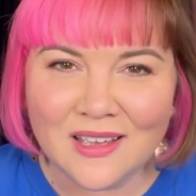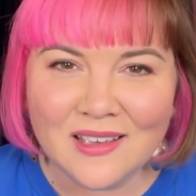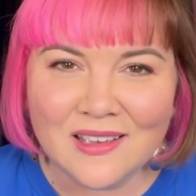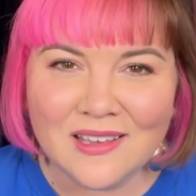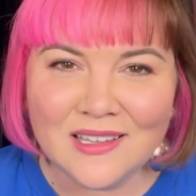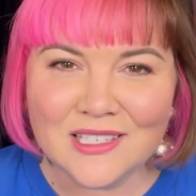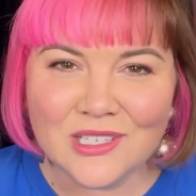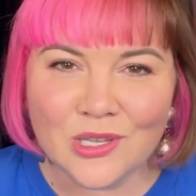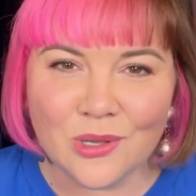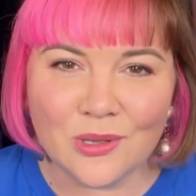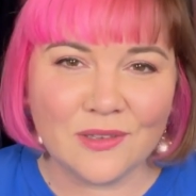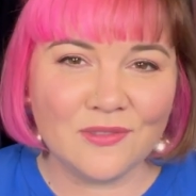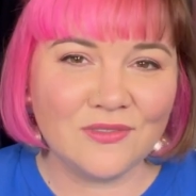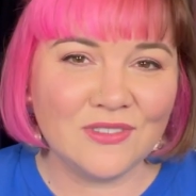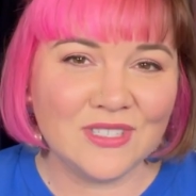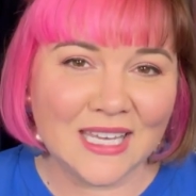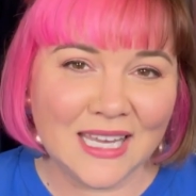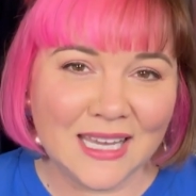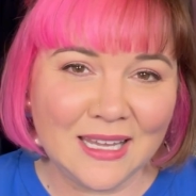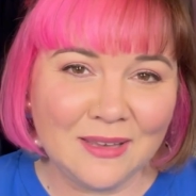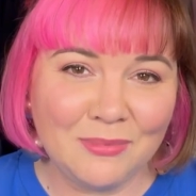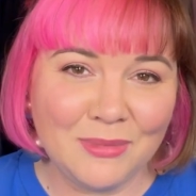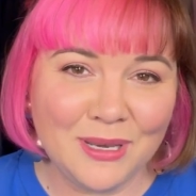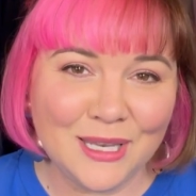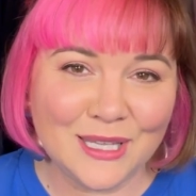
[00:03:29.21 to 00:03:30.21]
So if
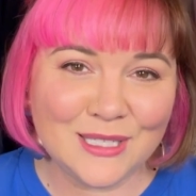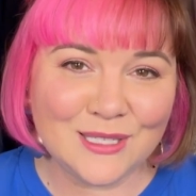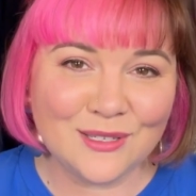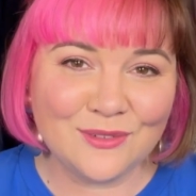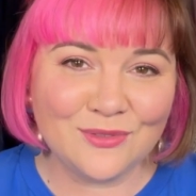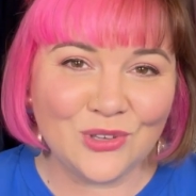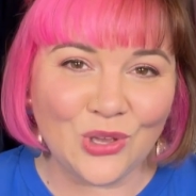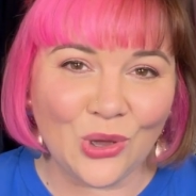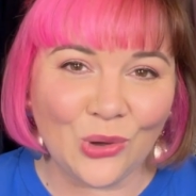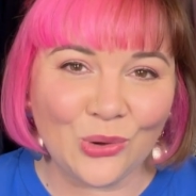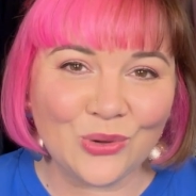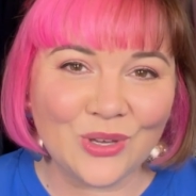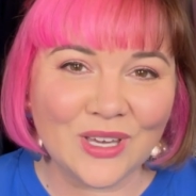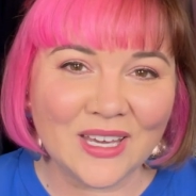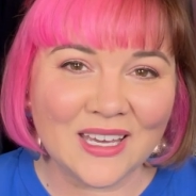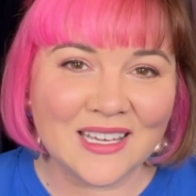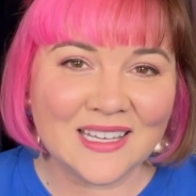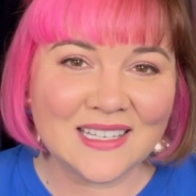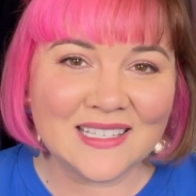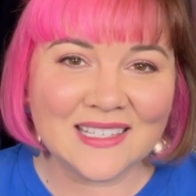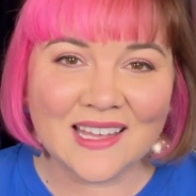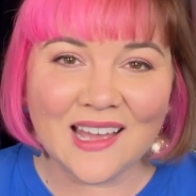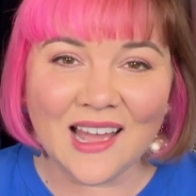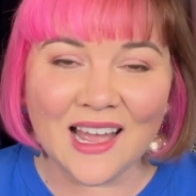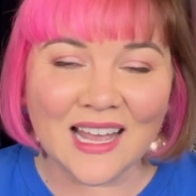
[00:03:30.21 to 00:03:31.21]
ten minutes of yoga
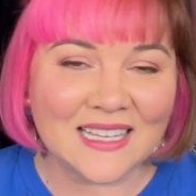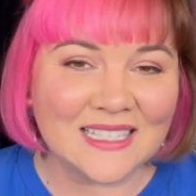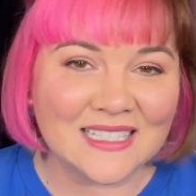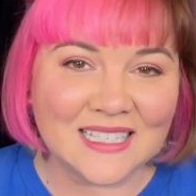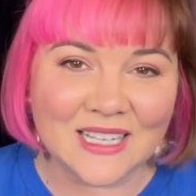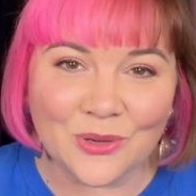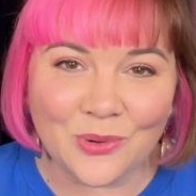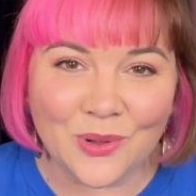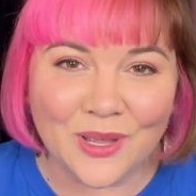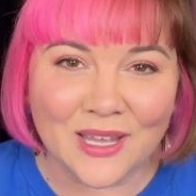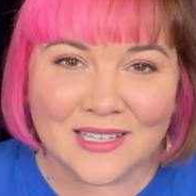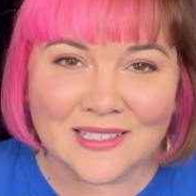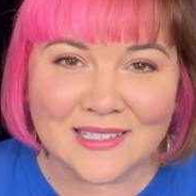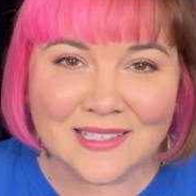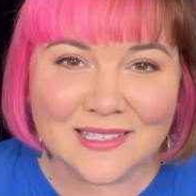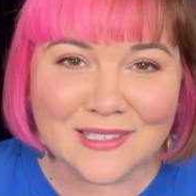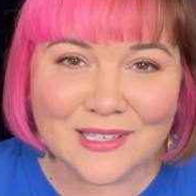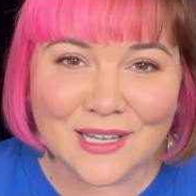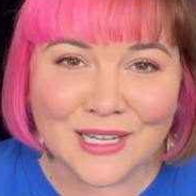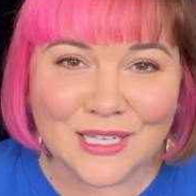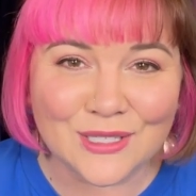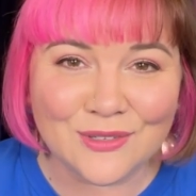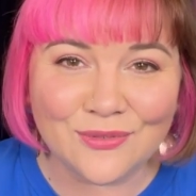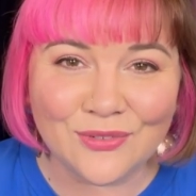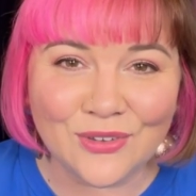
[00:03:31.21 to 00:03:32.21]
is the ideal
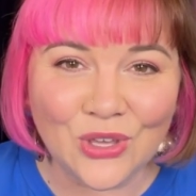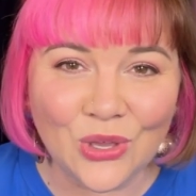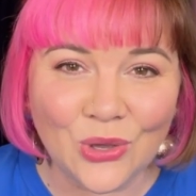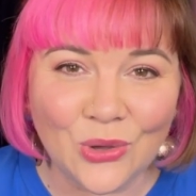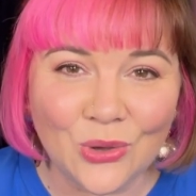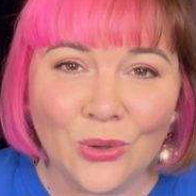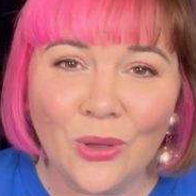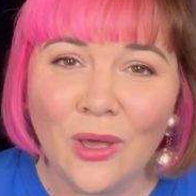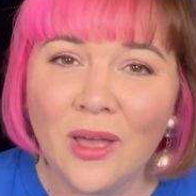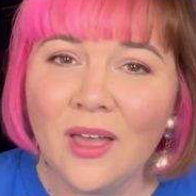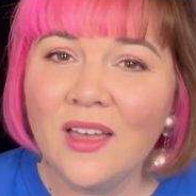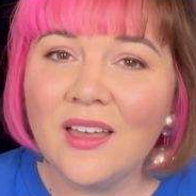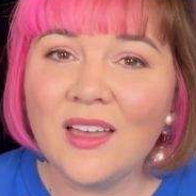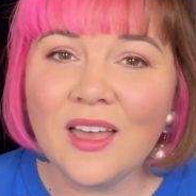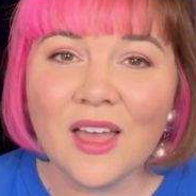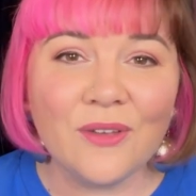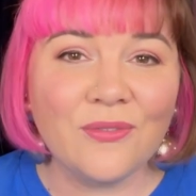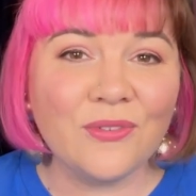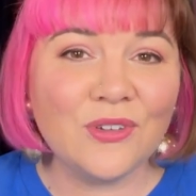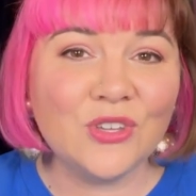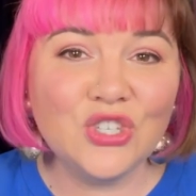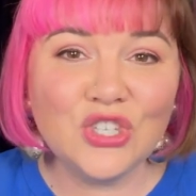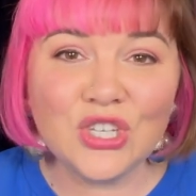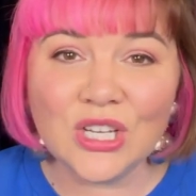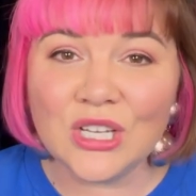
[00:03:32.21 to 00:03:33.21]
exercise for you, if
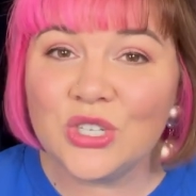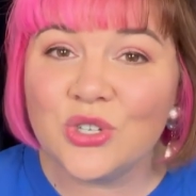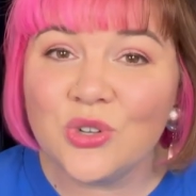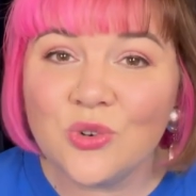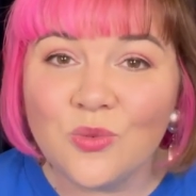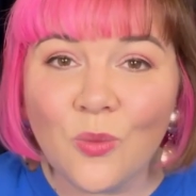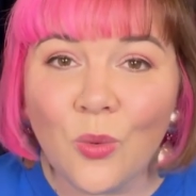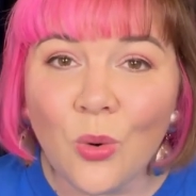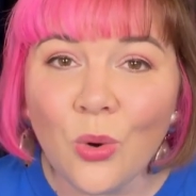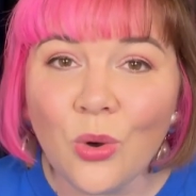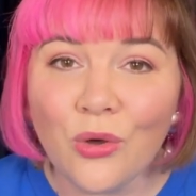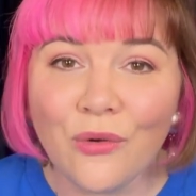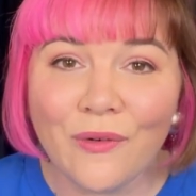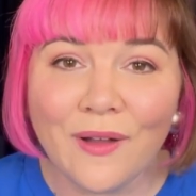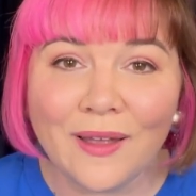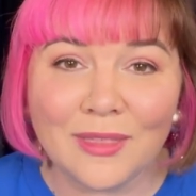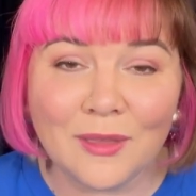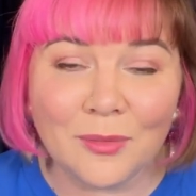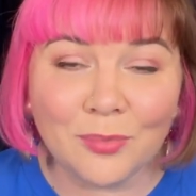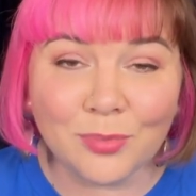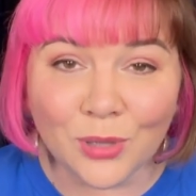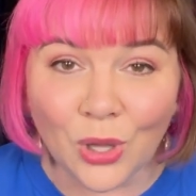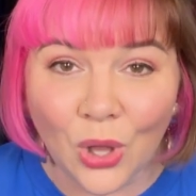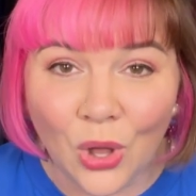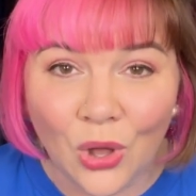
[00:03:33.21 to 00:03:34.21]
a gentle walk around
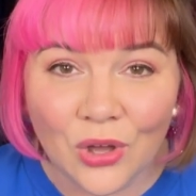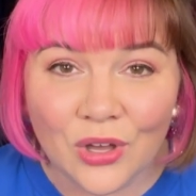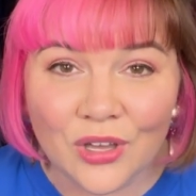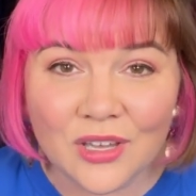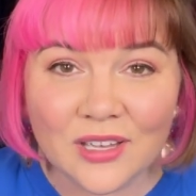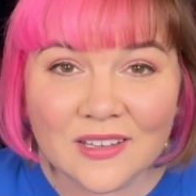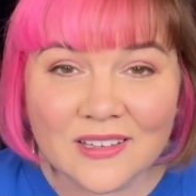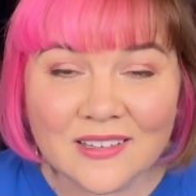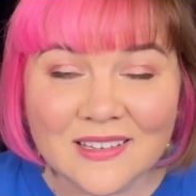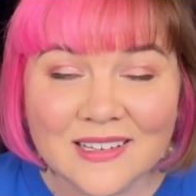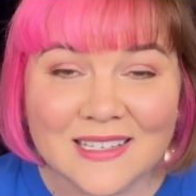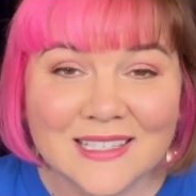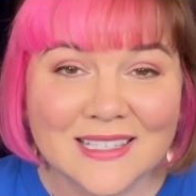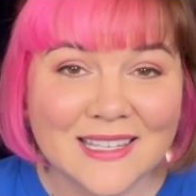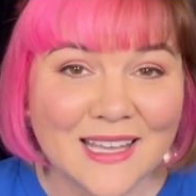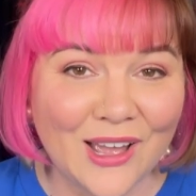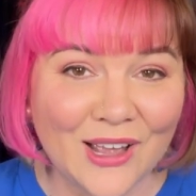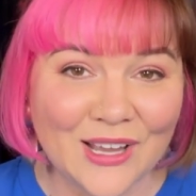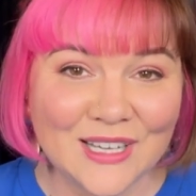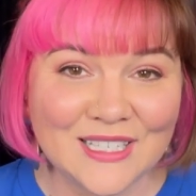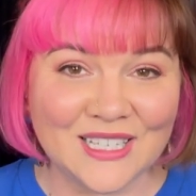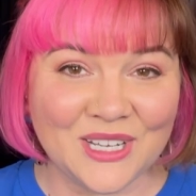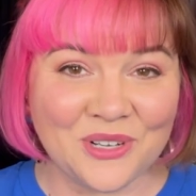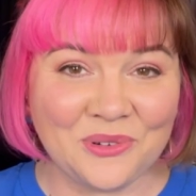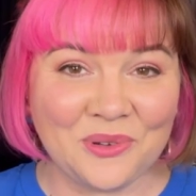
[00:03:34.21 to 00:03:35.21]
the block is the
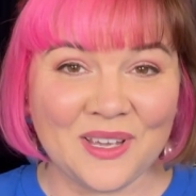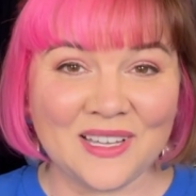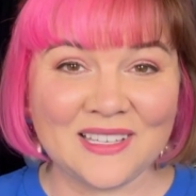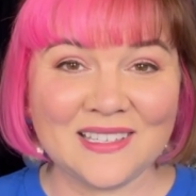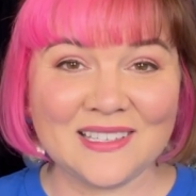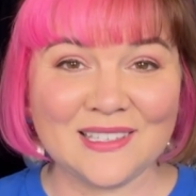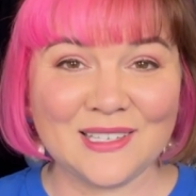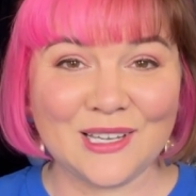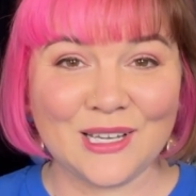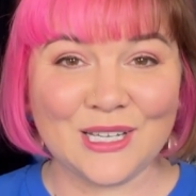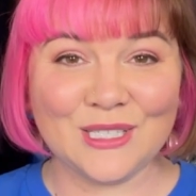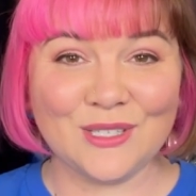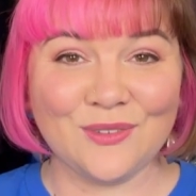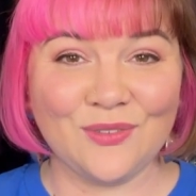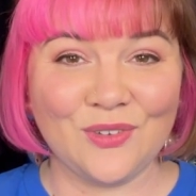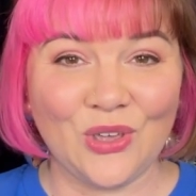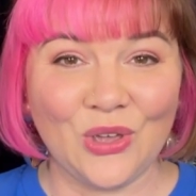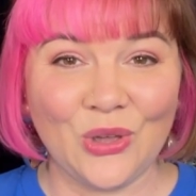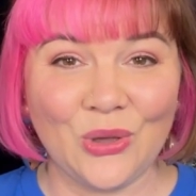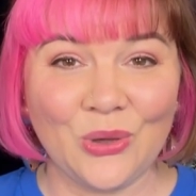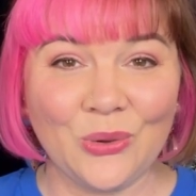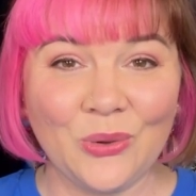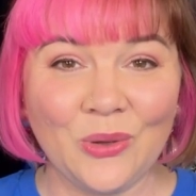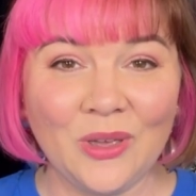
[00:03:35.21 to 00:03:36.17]
ideal exercise for you,